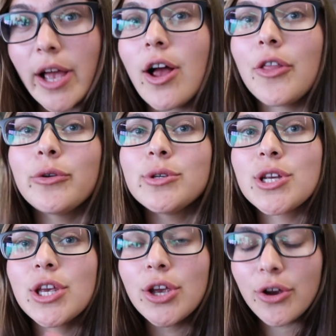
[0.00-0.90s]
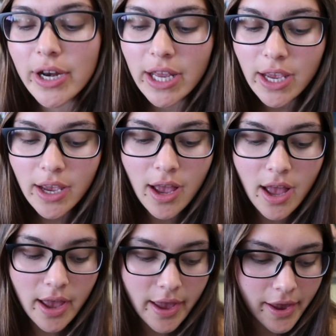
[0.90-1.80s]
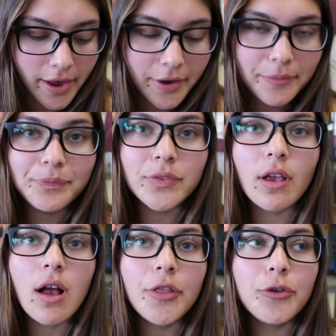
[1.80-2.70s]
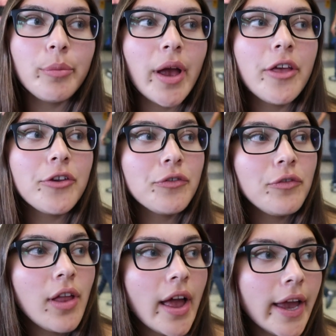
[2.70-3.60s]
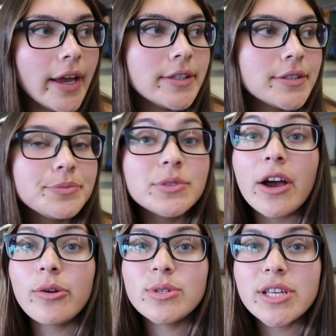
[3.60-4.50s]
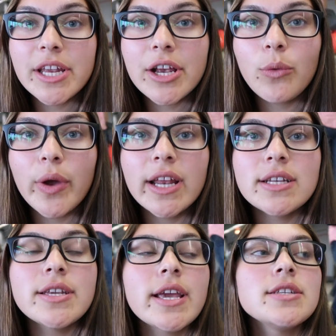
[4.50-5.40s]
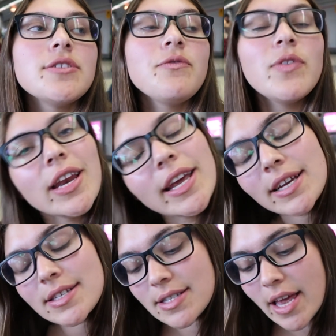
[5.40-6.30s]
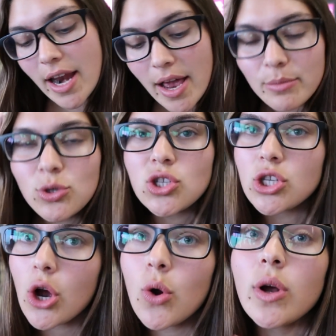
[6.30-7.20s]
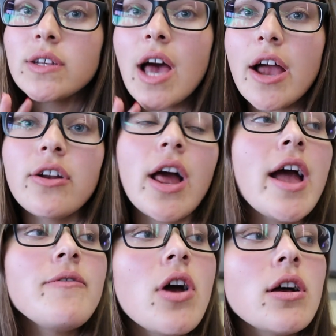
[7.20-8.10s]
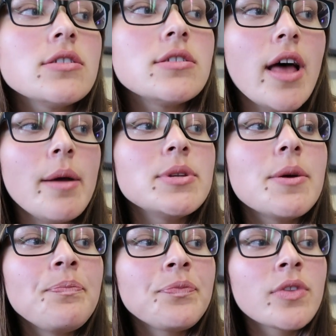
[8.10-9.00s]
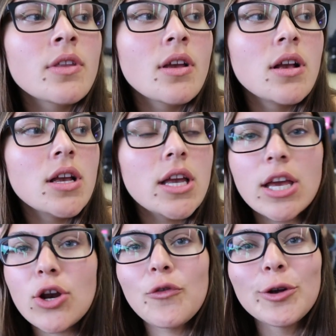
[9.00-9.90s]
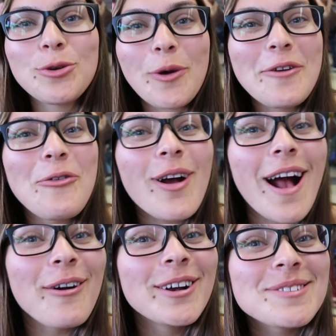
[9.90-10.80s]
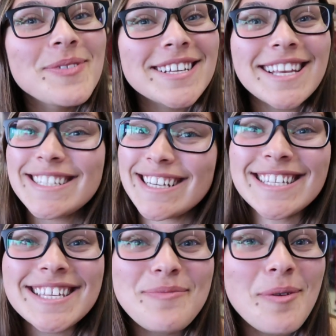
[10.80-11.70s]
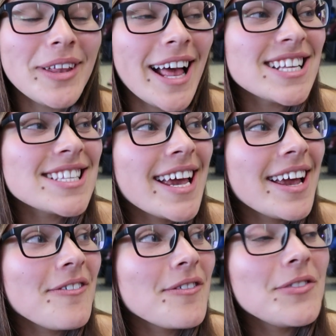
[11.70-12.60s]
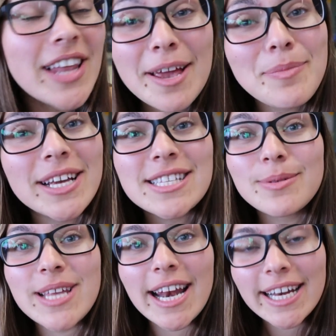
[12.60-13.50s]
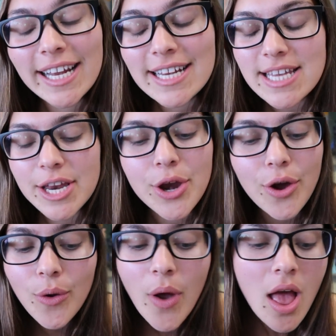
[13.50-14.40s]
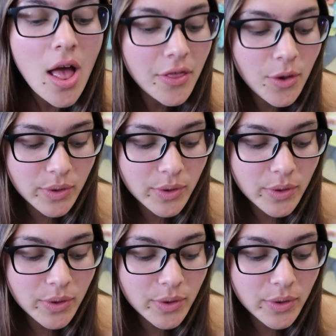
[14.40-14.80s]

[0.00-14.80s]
I got through security. I got through my other flight. Now I'm sitting here waiting to get to Phoenix, and I'm so tired. I have not slept in over twenty-four hours because I didn't sleep on my last flight, flight because I was editing, because I know that